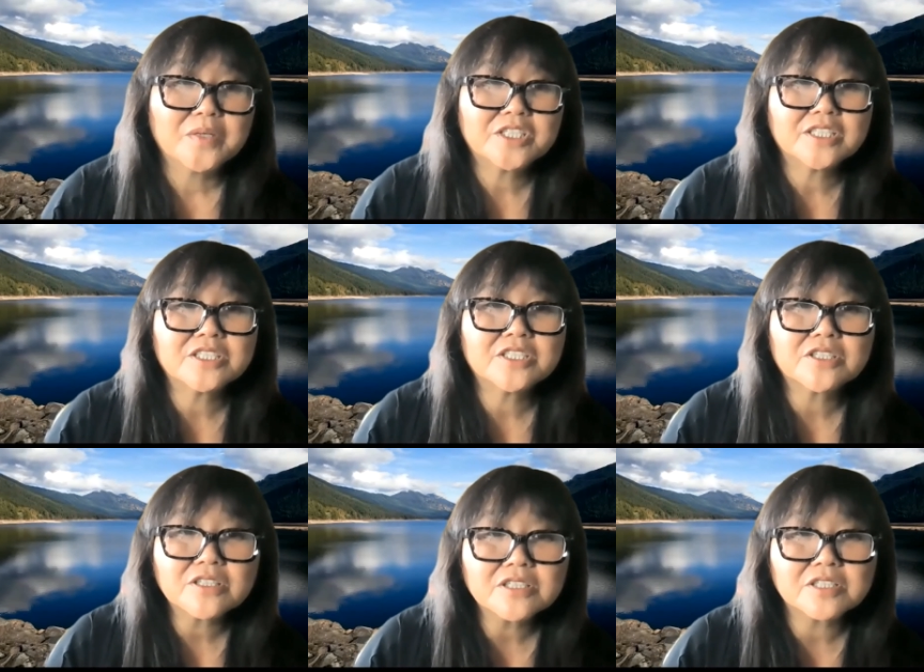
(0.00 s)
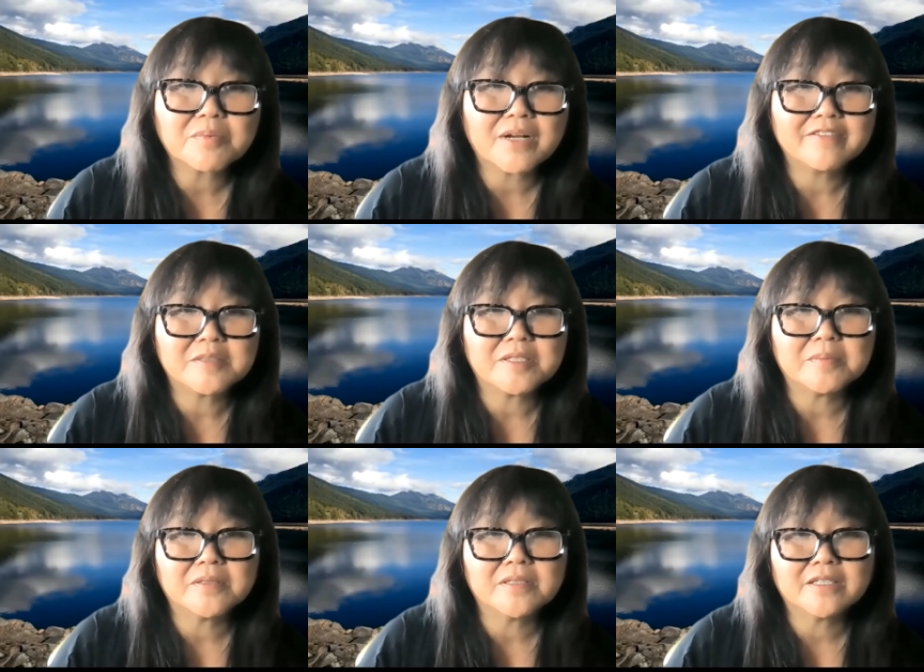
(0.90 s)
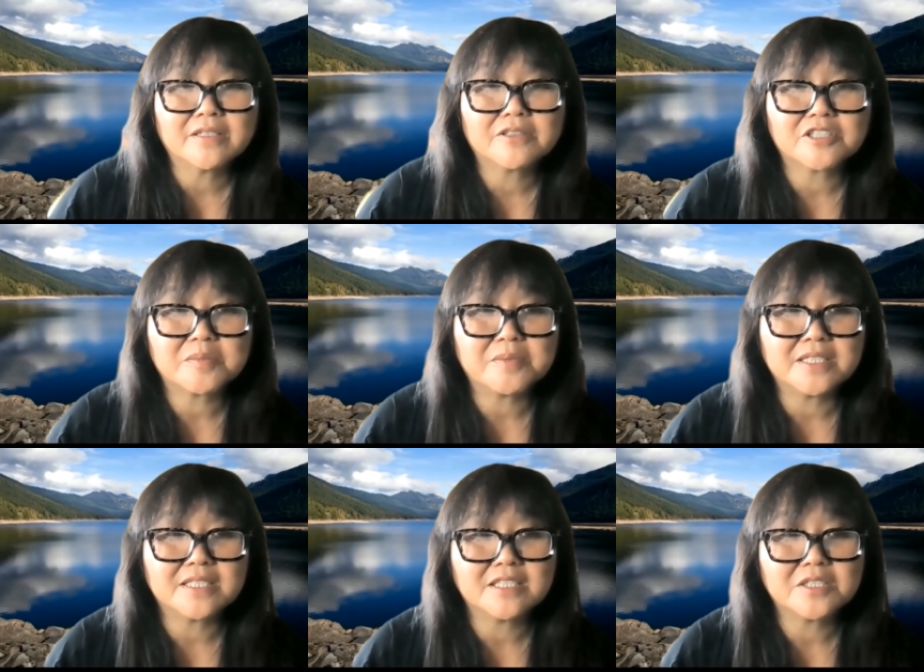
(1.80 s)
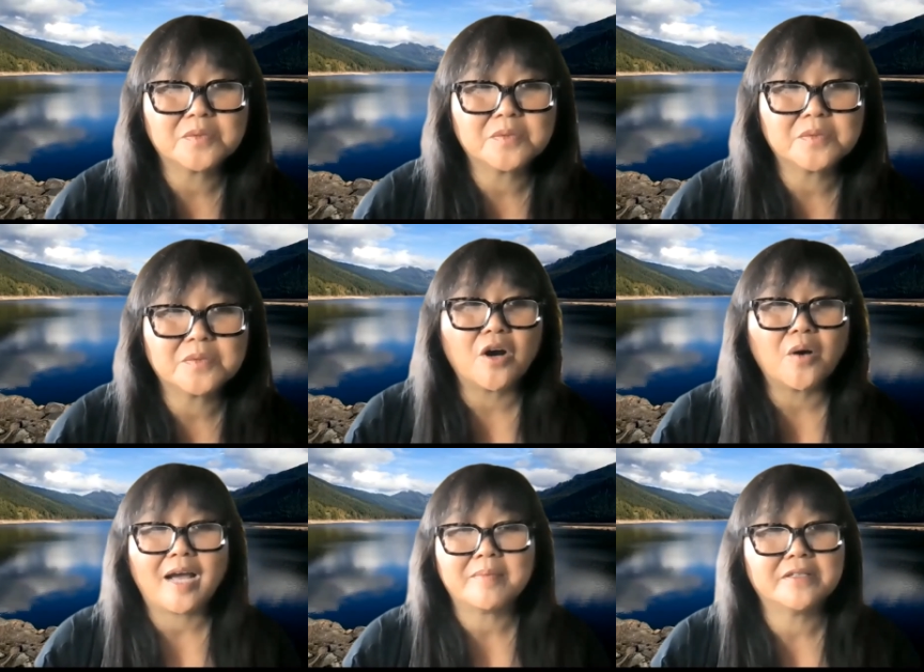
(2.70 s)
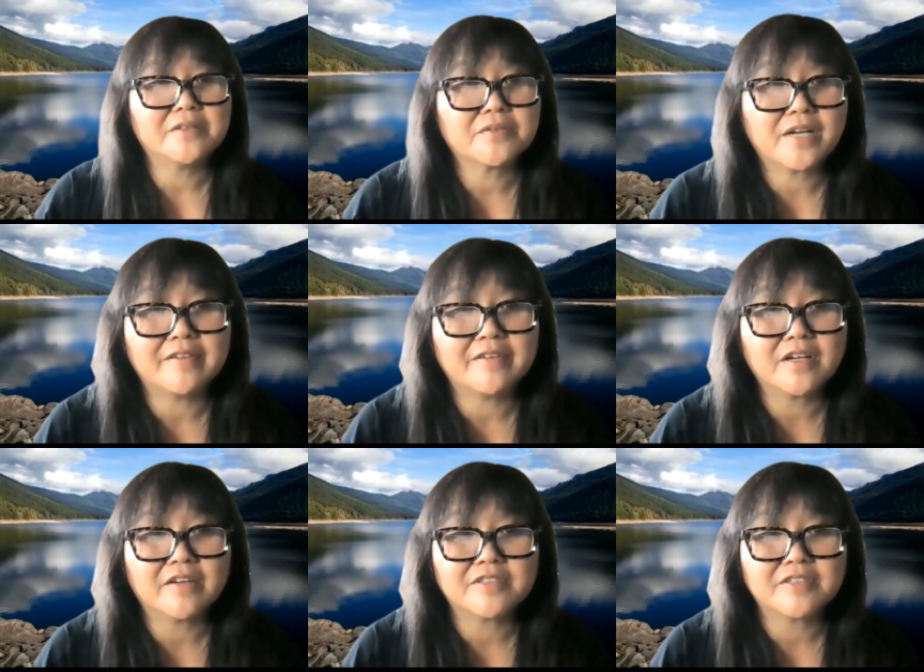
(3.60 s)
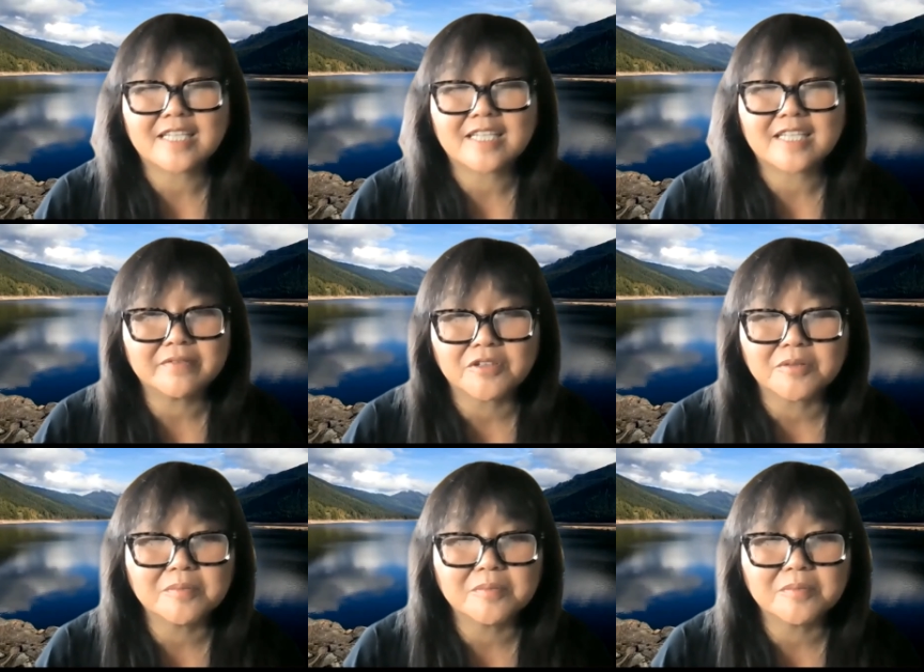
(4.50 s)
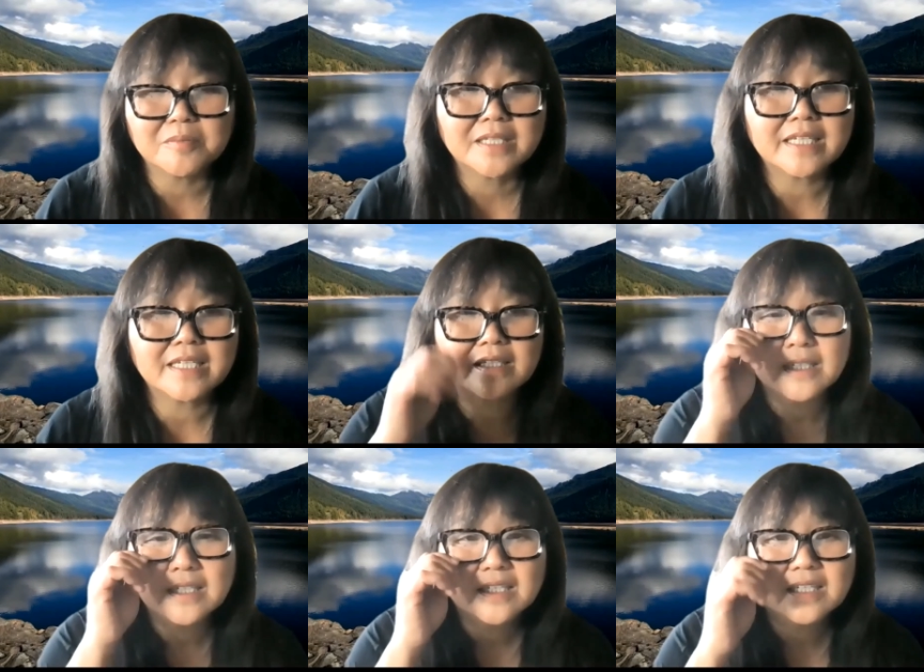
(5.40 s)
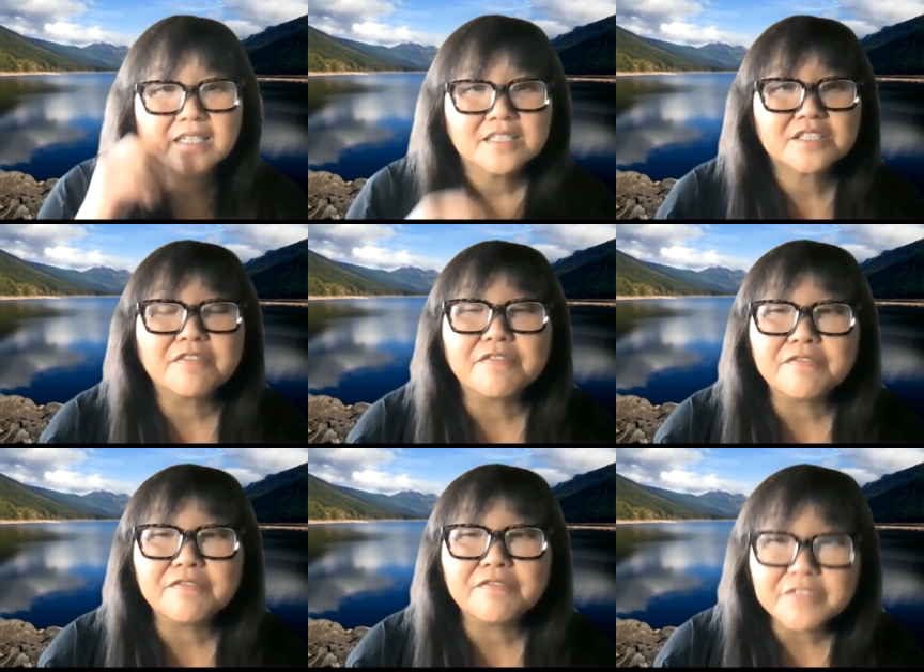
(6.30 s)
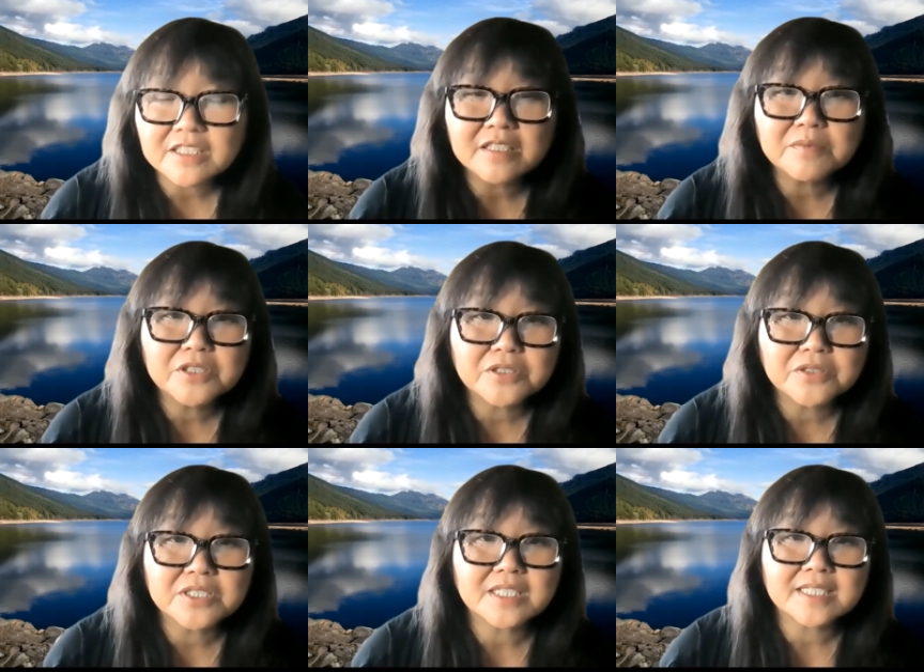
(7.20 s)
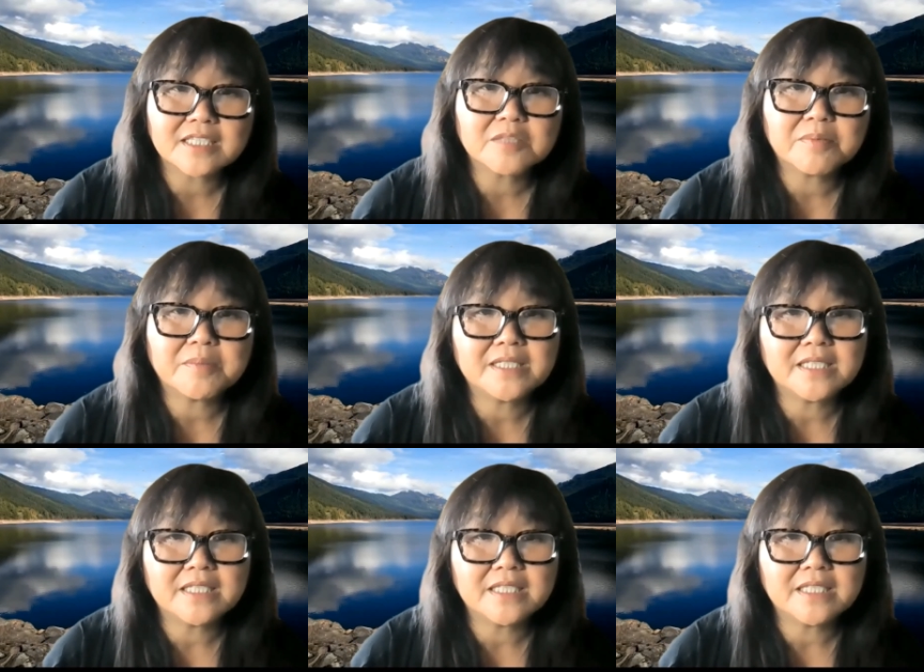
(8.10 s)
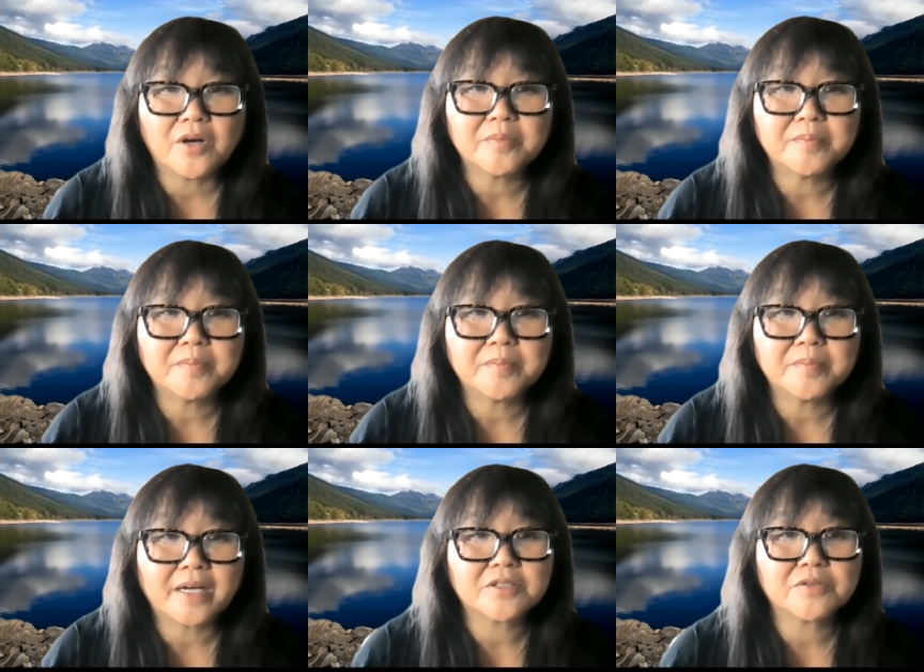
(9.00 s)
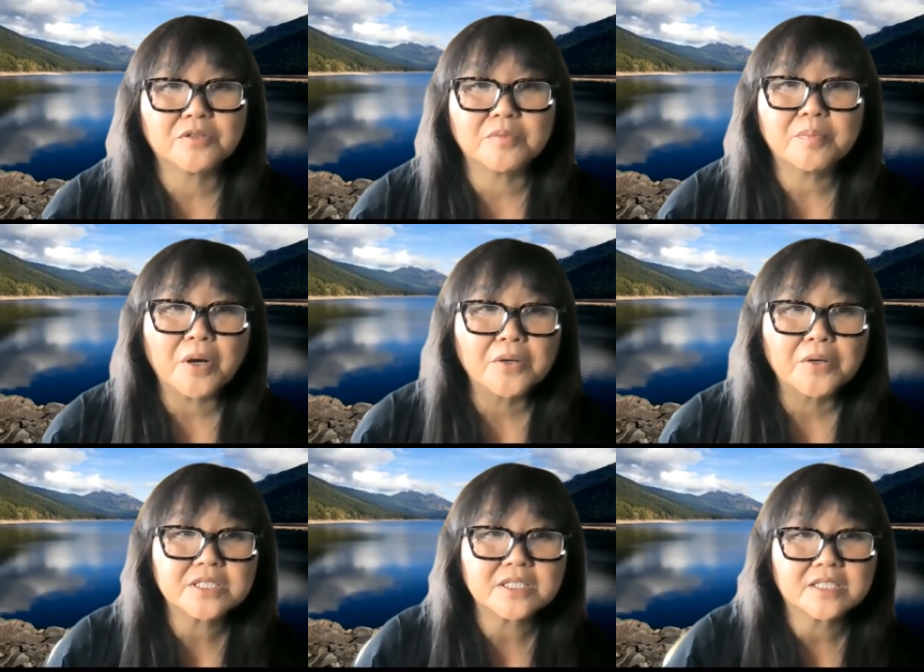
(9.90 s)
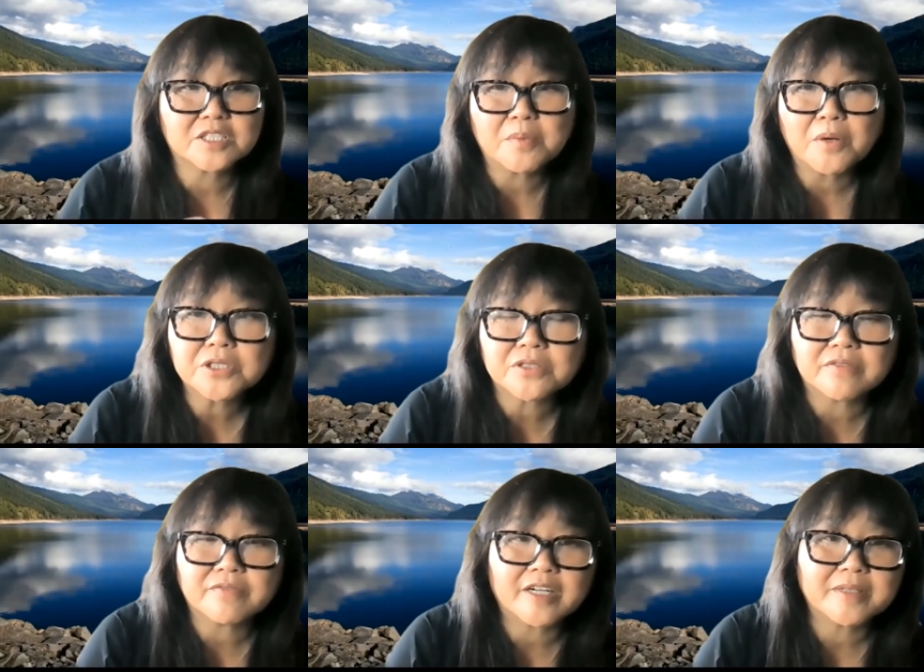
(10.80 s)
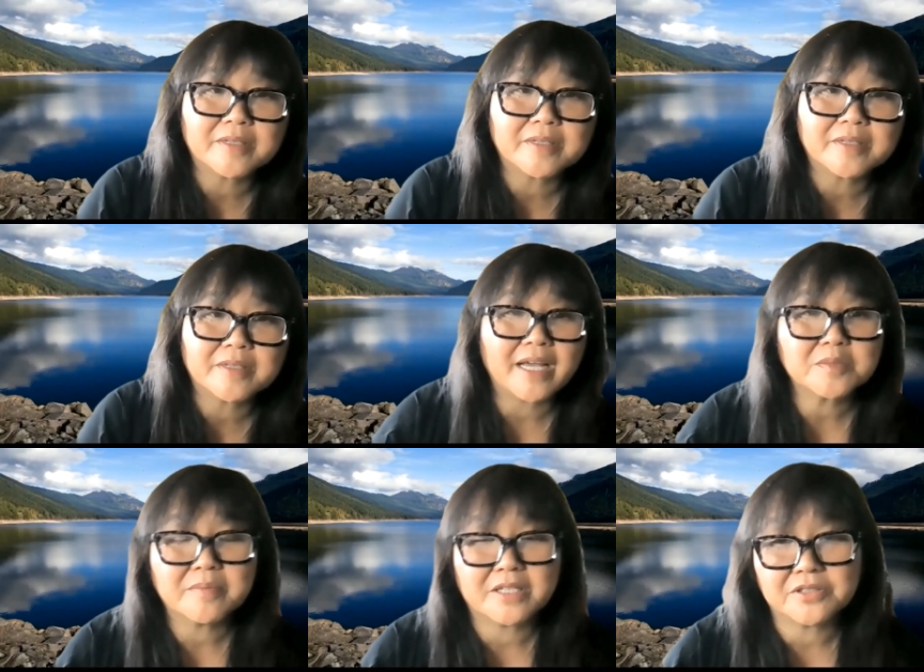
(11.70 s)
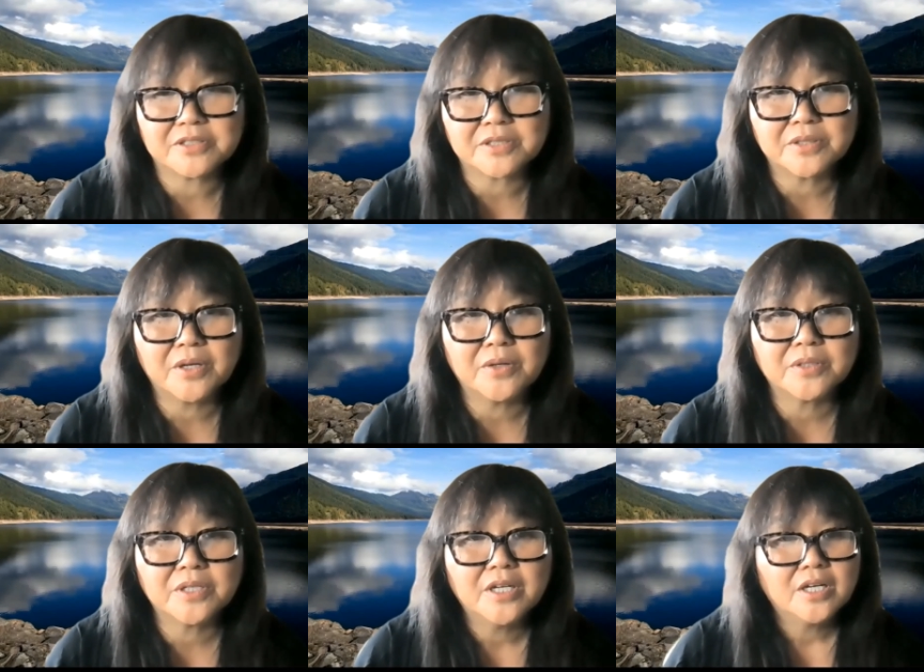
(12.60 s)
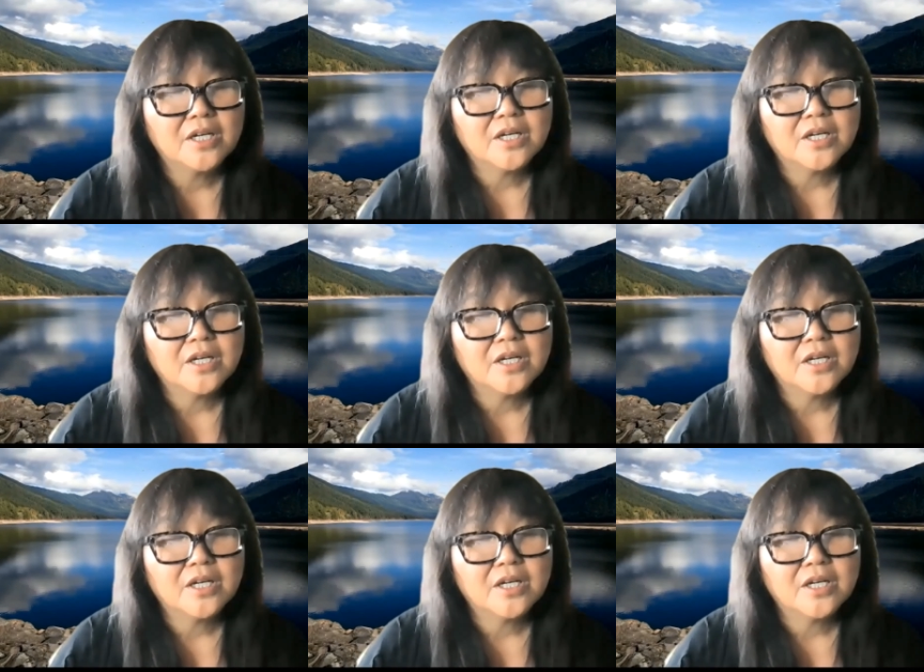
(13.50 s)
which in turn deprives people and larger species which have cohabited and thrived off the salmon for millennia. Sufficiently reducing 6-PPD in water bodies through post-exposure environmental management measures alone